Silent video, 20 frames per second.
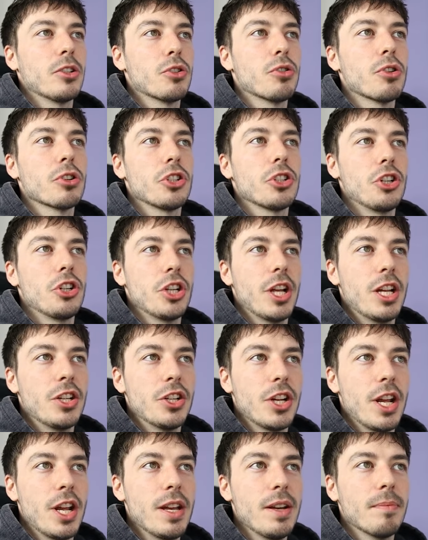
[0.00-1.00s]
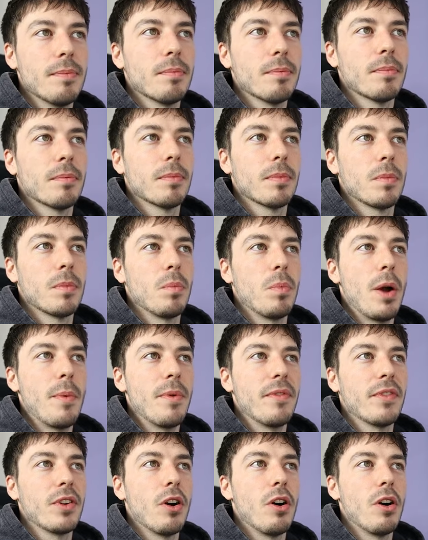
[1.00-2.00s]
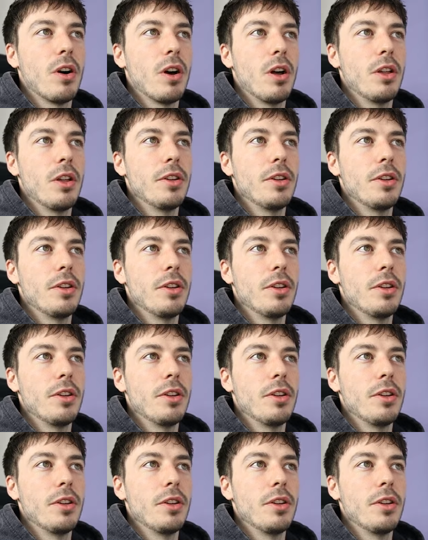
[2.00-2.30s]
structure change here where we've got